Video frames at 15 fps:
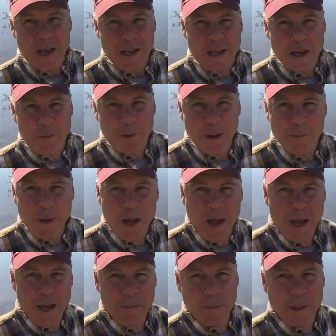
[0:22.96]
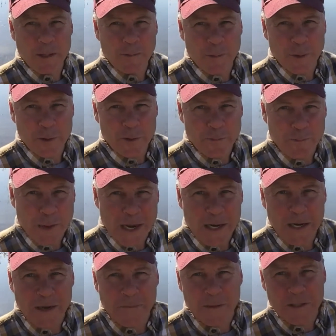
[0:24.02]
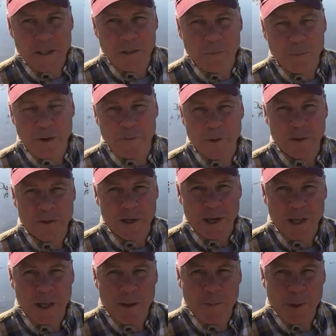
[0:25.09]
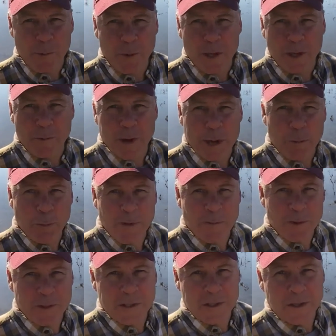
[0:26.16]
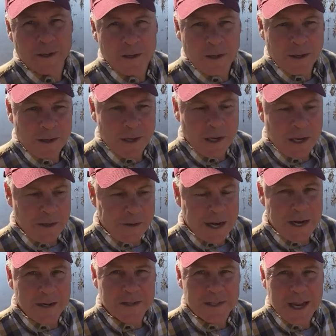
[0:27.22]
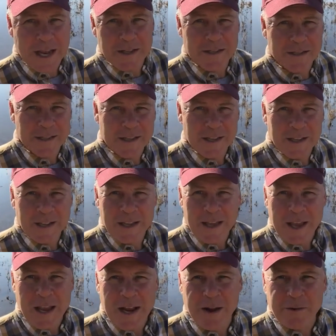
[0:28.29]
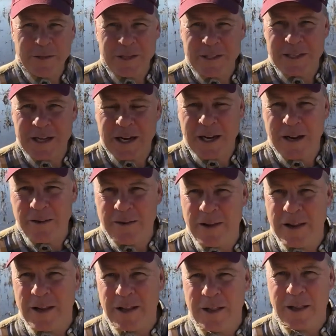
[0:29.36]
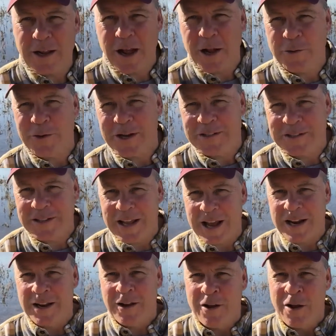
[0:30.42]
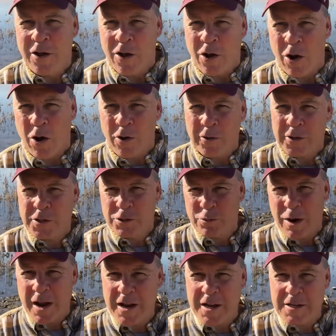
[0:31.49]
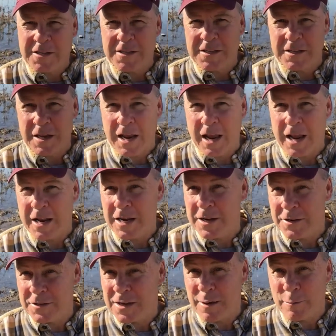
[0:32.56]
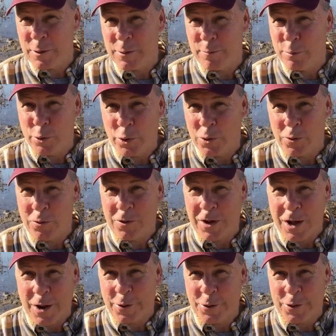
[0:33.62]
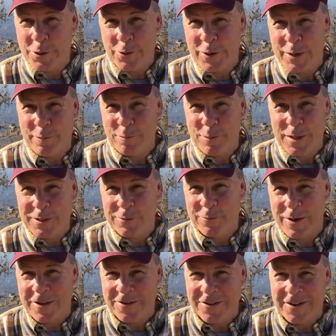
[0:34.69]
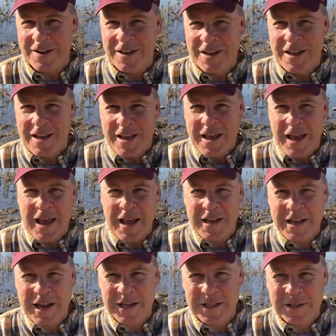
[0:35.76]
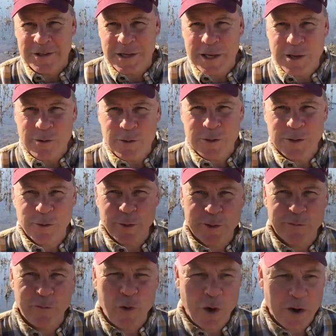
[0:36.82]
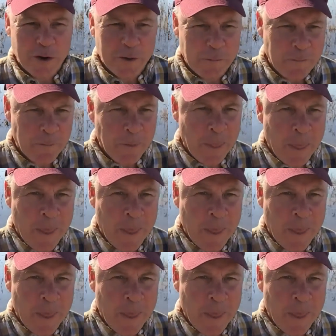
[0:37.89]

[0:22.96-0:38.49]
And yet right behind me is one of those magnificent rivers, the Columbia, one of the great rivers in the United States. And I was just thinking of the contrast of that. All this dryness, and in the summer, brutal 100 degree plus weather, and yet this huge source of water.